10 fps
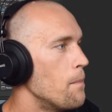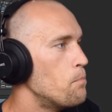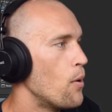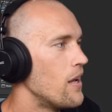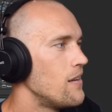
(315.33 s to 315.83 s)

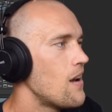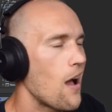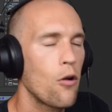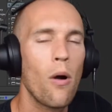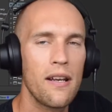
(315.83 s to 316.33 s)
but
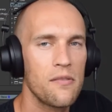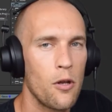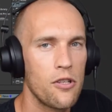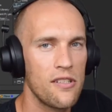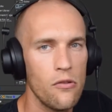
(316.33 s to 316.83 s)
not quite as
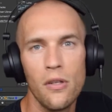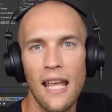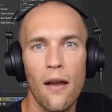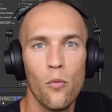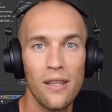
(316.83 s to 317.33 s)
much as you would
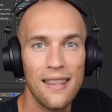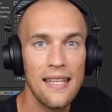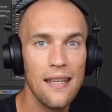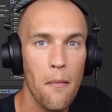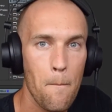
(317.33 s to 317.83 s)
get with
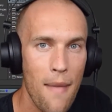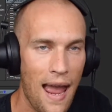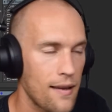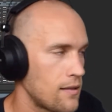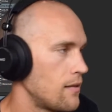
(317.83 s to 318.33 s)
the
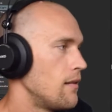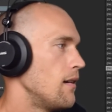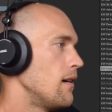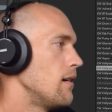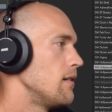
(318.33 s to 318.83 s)
max
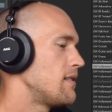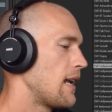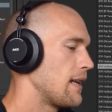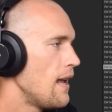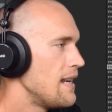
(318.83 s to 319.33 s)

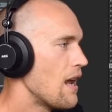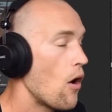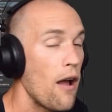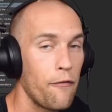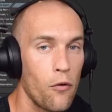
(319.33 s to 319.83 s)
setting. Now,
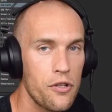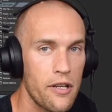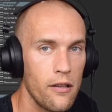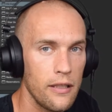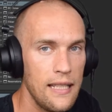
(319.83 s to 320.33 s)
I
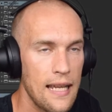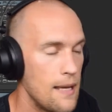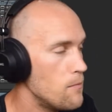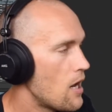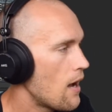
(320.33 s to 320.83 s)
fortunately
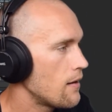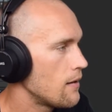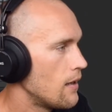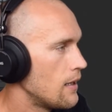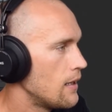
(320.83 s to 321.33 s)
am not
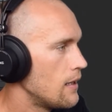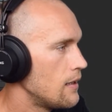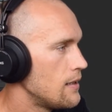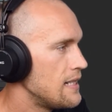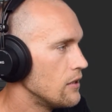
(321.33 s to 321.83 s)

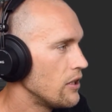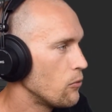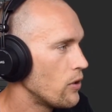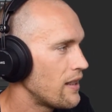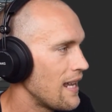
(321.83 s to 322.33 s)

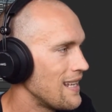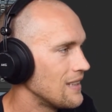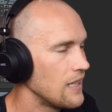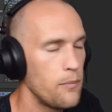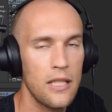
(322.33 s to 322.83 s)
dealing with a
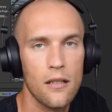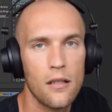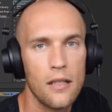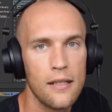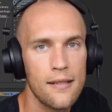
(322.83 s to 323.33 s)
limit
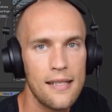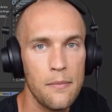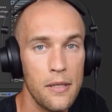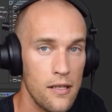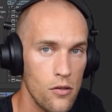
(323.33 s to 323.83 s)
on
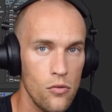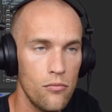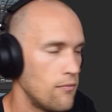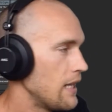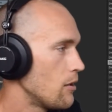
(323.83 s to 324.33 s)

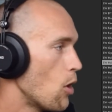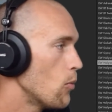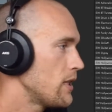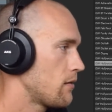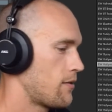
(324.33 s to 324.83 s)
CPU at the
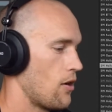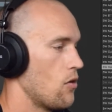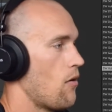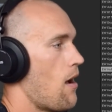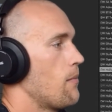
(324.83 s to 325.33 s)
moment,
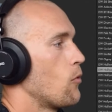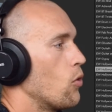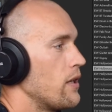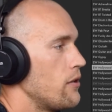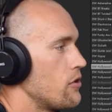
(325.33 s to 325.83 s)
so I'm
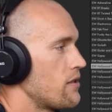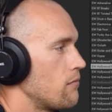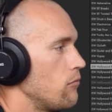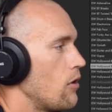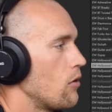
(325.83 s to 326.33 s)
going to just
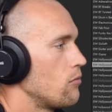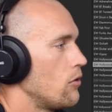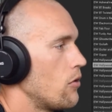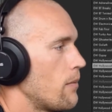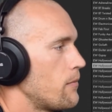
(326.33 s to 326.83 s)

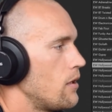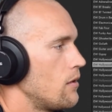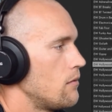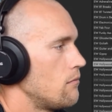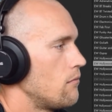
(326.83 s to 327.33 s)
load up
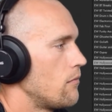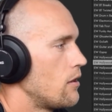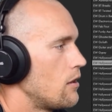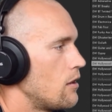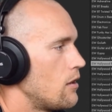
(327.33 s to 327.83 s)
the
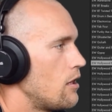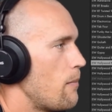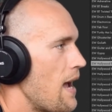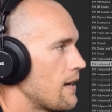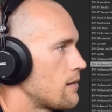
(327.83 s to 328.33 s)

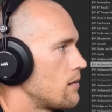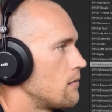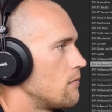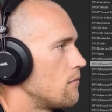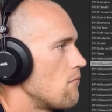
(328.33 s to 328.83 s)
max
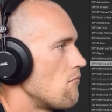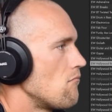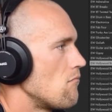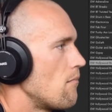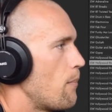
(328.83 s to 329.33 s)

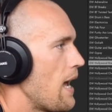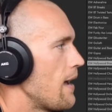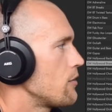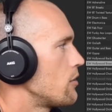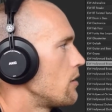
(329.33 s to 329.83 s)

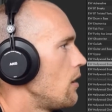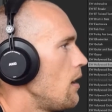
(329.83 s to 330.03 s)
patch.